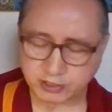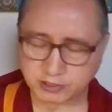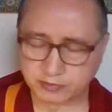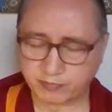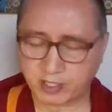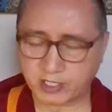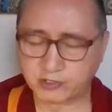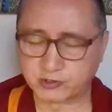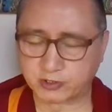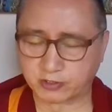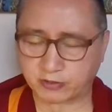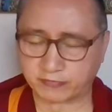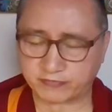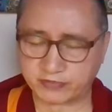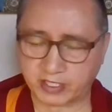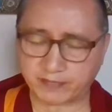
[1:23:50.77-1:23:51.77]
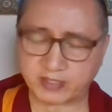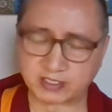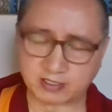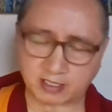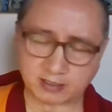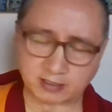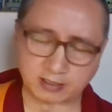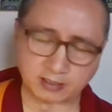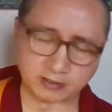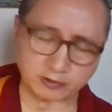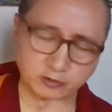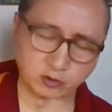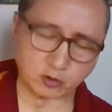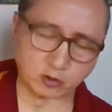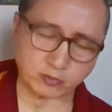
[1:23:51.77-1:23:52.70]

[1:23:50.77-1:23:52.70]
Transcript: mantra of Yamentaka,